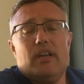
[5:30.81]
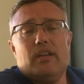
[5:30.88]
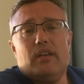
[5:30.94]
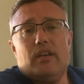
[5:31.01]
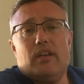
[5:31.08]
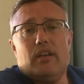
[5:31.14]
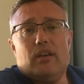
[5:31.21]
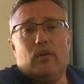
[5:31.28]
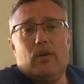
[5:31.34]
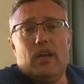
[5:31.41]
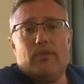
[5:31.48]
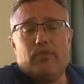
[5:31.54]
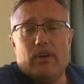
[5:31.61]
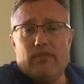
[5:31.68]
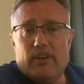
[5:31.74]
You know,
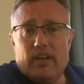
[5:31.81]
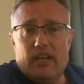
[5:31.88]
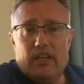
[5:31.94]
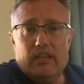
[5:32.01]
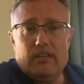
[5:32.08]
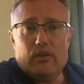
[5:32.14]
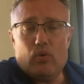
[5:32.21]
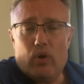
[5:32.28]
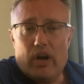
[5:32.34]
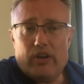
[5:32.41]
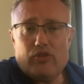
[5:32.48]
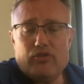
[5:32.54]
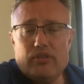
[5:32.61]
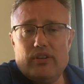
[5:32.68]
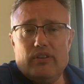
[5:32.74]
if you have any
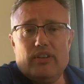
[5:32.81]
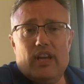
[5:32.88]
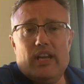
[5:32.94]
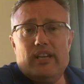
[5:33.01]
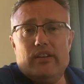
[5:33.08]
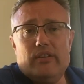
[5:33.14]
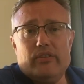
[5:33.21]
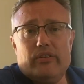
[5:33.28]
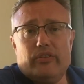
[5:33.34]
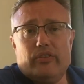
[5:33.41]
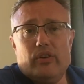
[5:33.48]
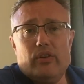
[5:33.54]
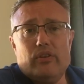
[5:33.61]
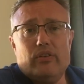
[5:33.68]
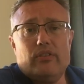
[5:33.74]
questions, any
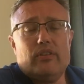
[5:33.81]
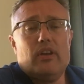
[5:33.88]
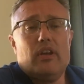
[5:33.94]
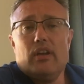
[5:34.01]
concerns,